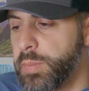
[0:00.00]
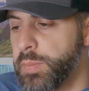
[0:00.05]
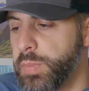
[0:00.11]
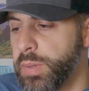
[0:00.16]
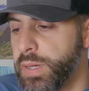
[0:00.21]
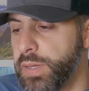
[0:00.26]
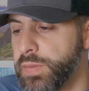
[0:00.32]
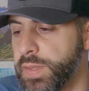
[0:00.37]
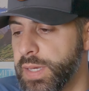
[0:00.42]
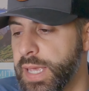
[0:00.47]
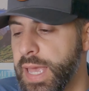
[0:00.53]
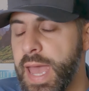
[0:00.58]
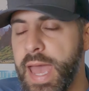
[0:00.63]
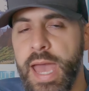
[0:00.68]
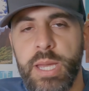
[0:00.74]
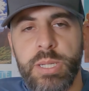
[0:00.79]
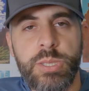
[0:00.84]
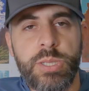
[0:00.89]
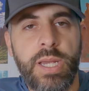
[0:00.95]
But the
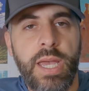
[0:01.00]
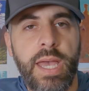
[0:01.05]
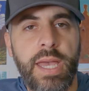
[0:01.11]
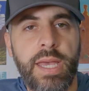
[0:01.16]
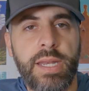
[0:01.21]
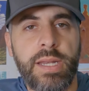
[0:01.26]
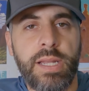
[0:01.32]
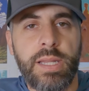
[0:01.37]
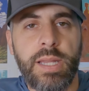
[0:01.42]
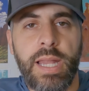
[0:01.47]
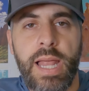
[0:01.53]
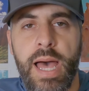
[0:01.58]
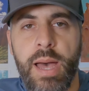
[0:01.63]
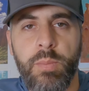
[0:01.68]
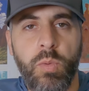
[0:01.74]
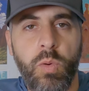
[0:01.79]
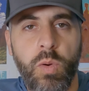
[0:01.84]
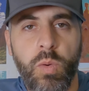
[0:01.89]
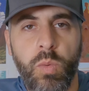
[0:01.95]
cache had a
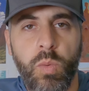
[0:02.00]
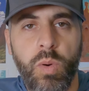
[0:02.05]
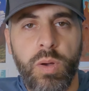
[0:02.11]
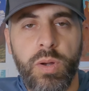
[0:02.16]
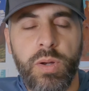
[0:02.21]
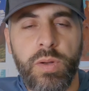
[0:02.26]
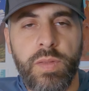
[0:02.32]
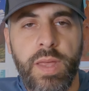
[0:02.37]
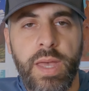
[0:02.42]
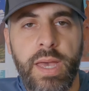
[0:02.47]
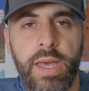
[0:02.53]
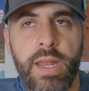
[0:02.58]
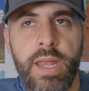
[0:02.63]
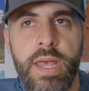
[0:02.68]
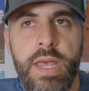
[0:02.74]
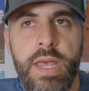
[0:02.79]
lot more water that